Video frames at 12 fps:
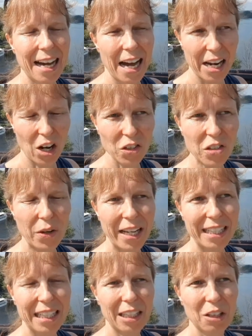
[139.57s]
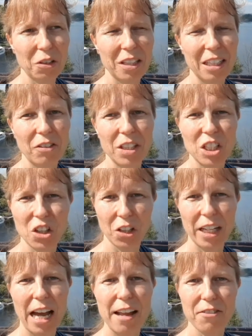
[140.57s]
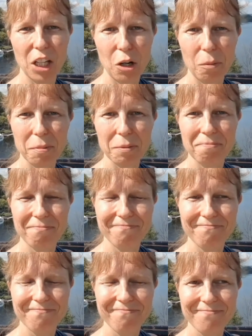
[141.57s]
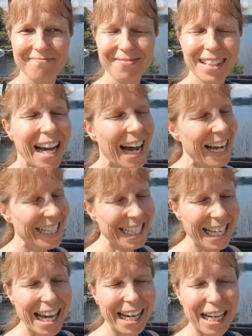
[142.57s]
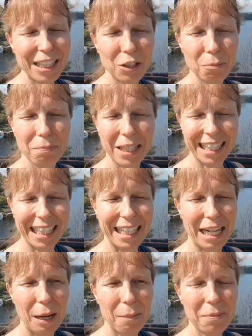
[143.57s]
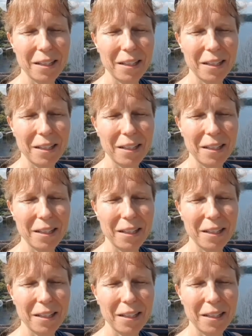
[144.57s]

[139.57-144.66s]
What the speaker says: I also hadn't included a return envelope. I said I could pick it up.